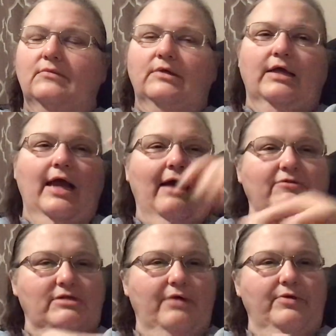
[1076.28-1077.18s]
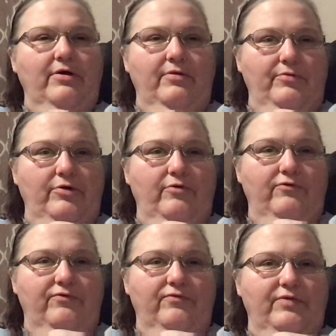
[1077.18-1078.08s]
every time you go to move
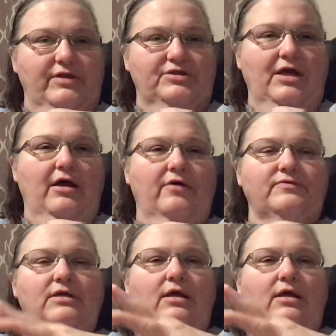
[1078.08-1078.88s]
the shelves